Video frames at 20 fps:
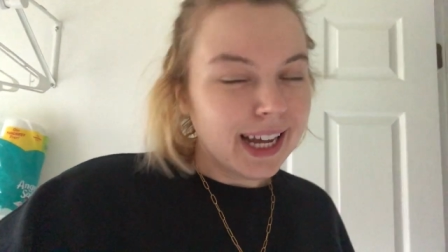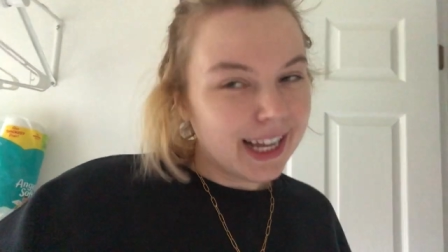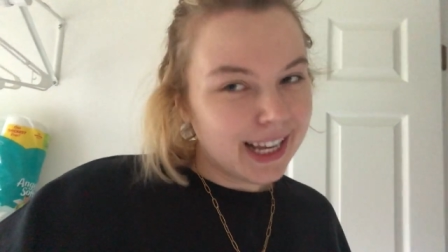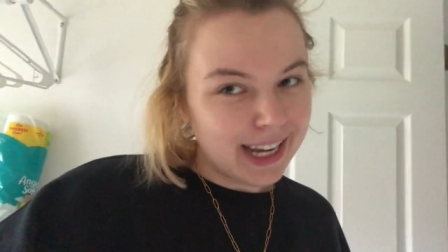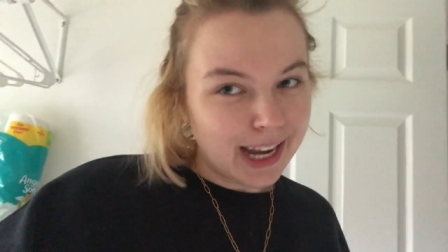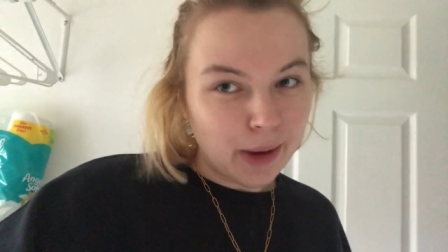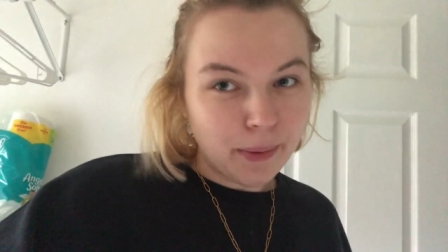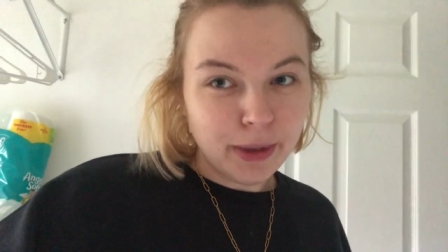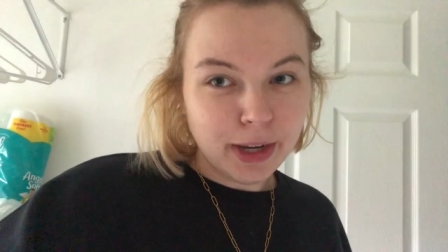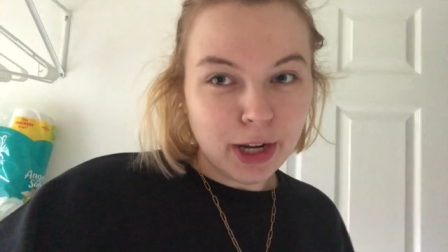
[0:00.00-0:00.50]

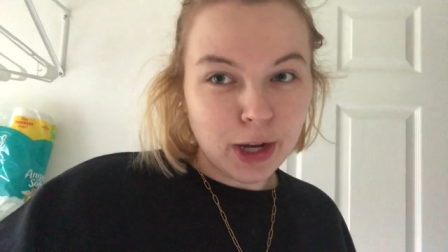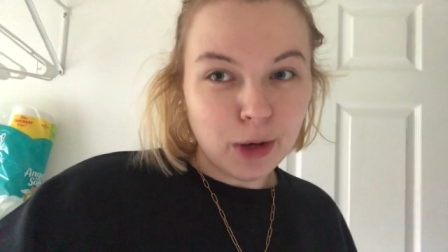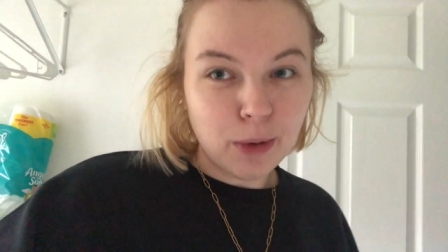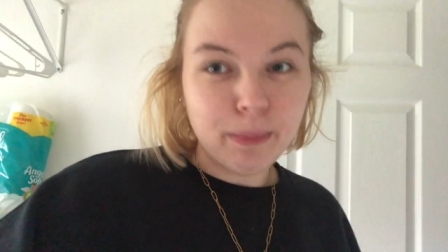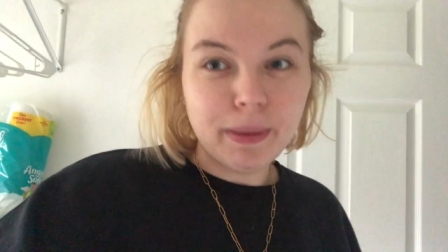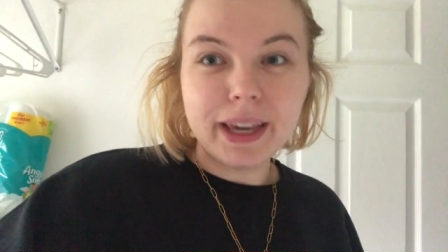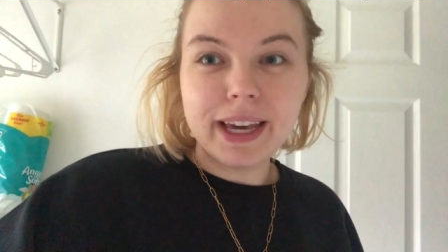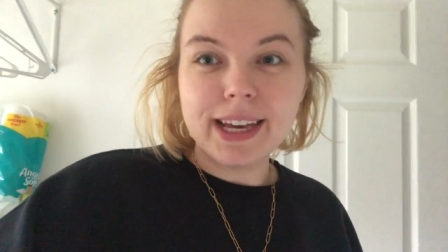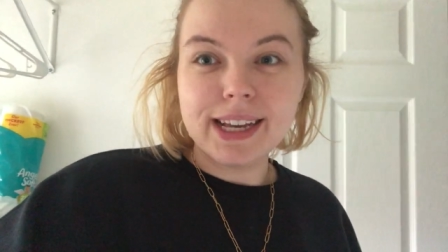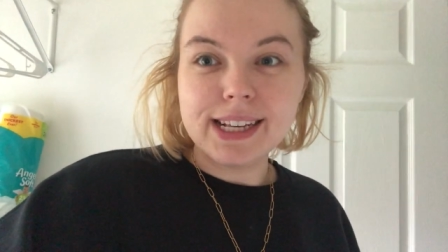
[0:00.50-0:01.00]
now we know,
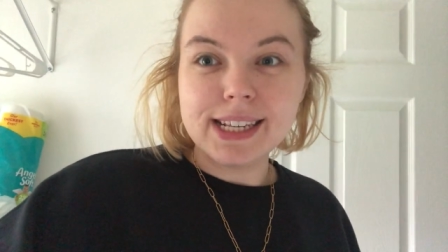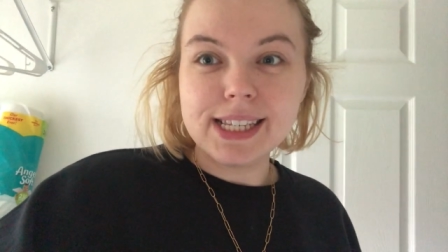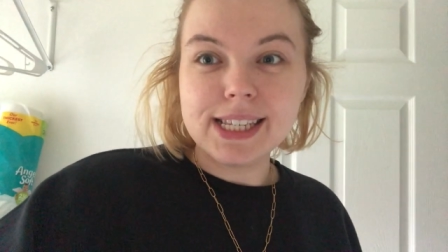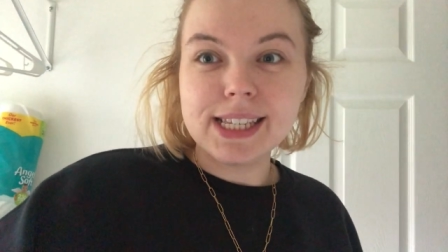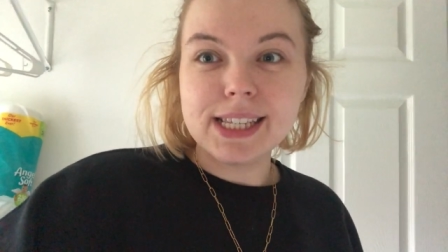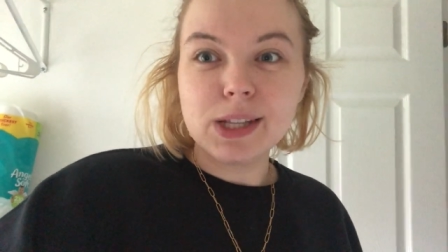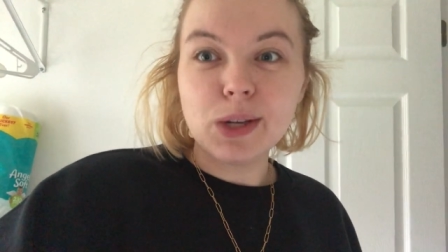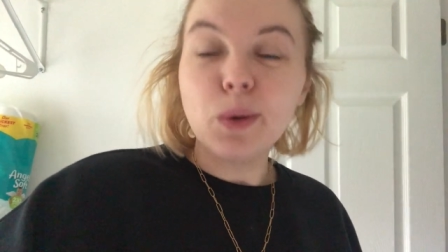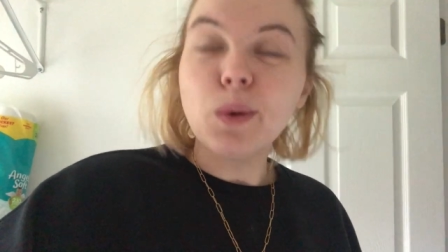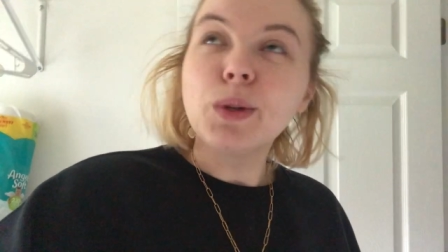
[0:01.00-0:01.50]
because
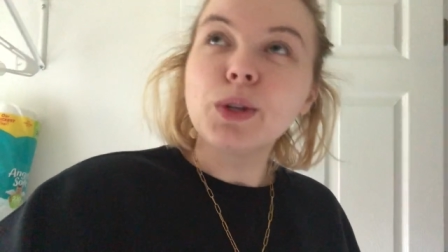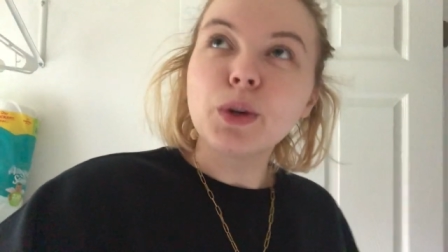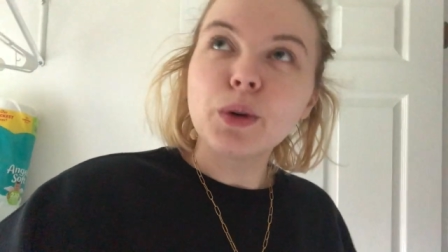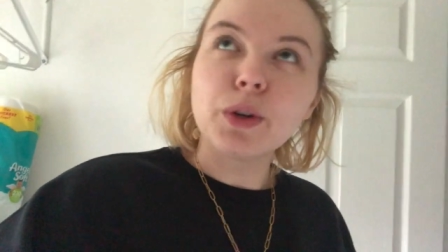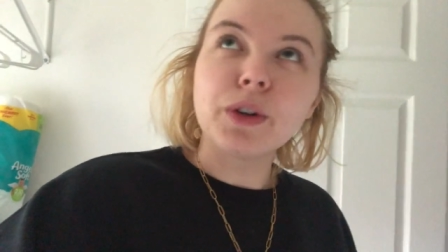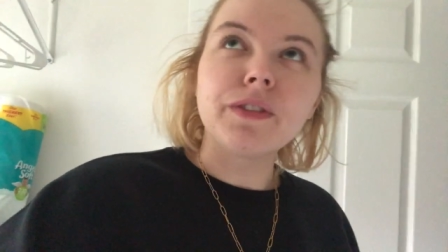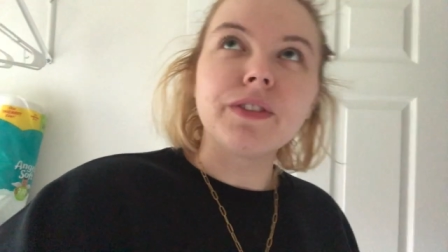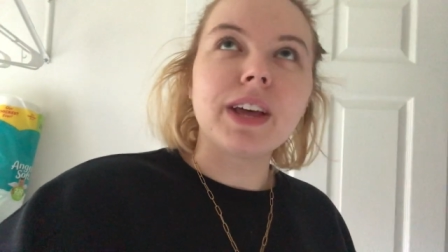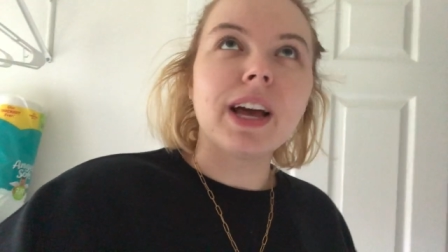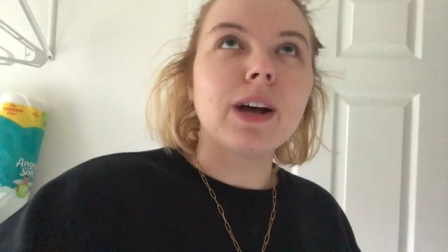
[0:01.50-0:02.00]
the old owner
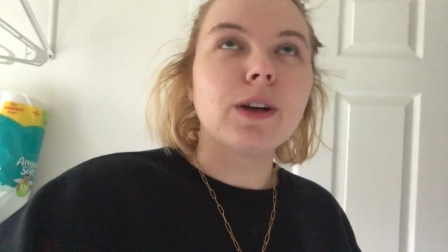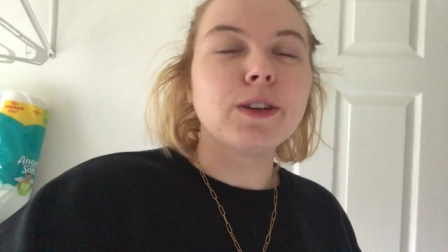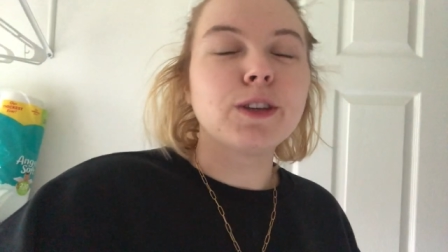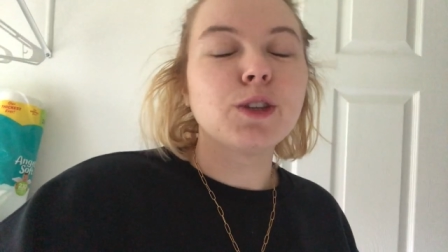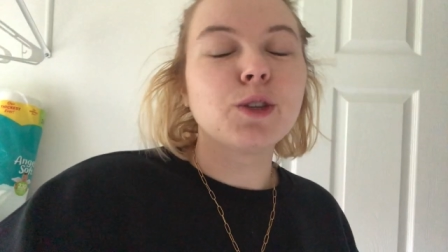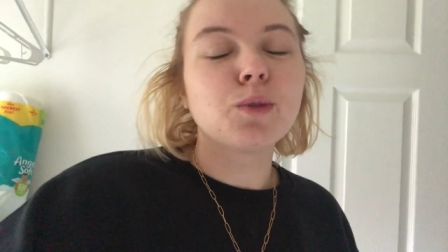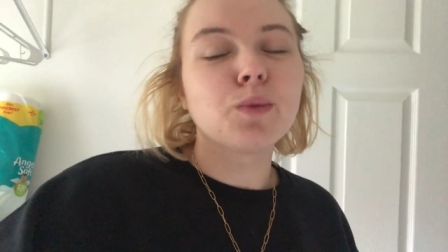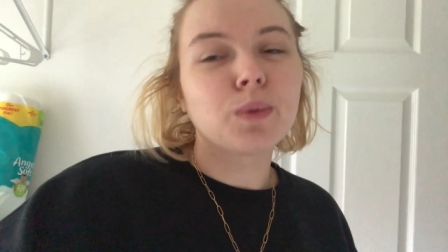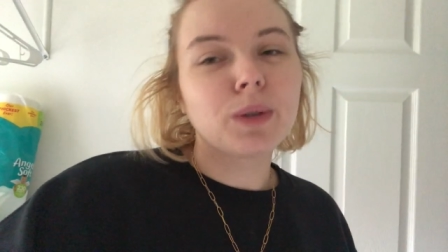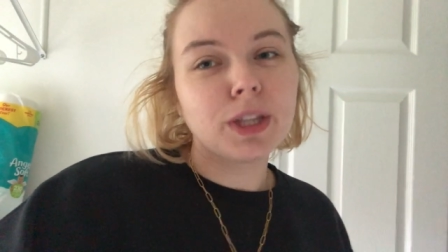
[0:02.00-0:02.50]
of the house
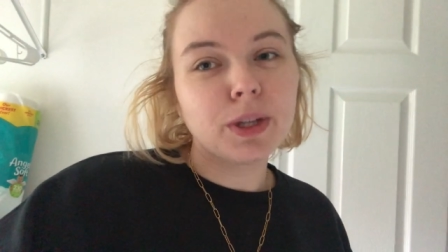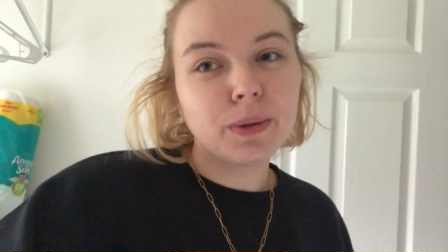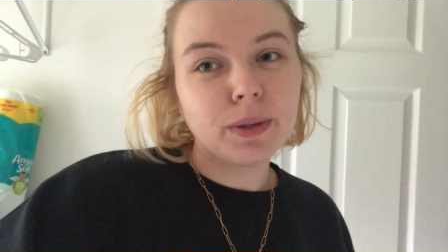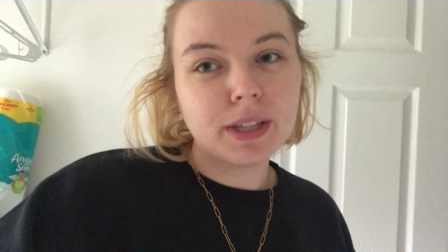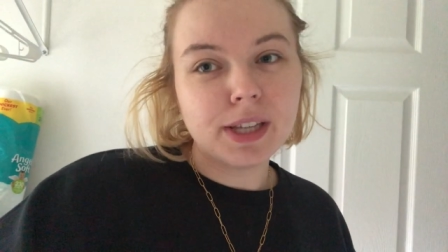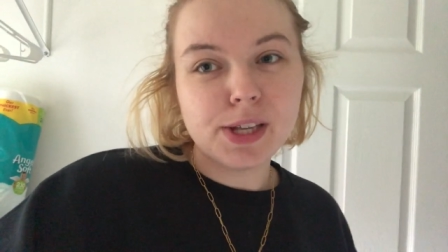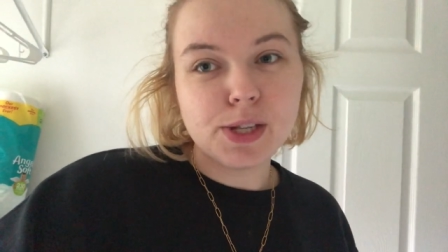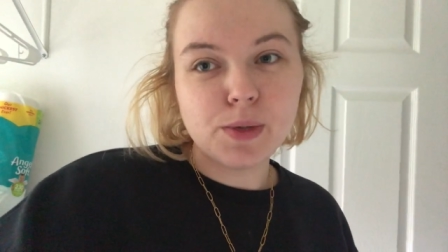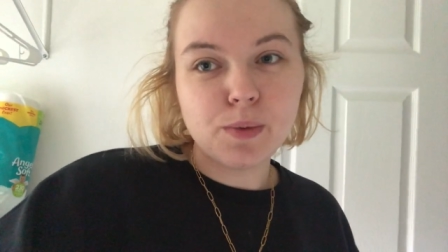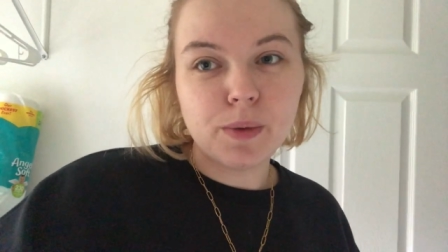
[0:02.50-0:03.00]
is really,
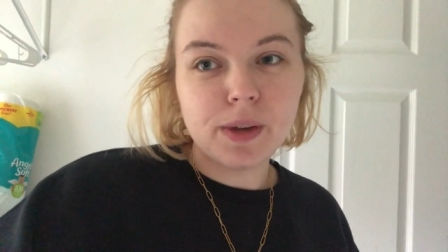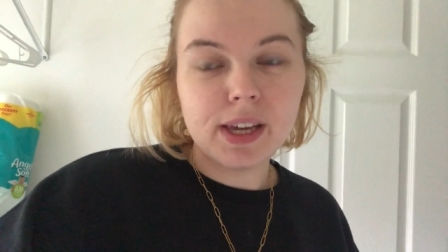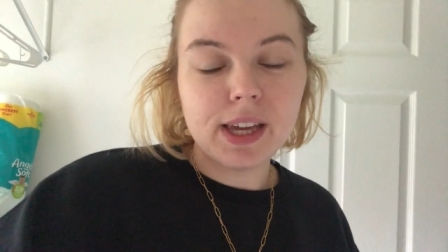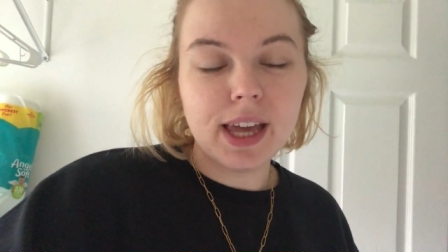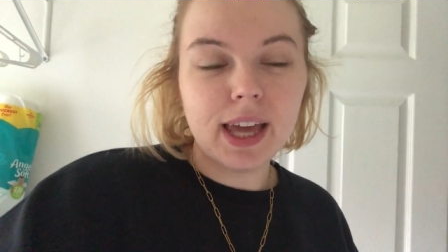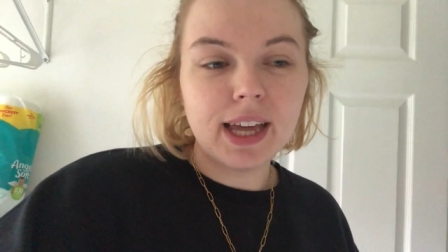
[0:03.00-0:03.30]
really sweet,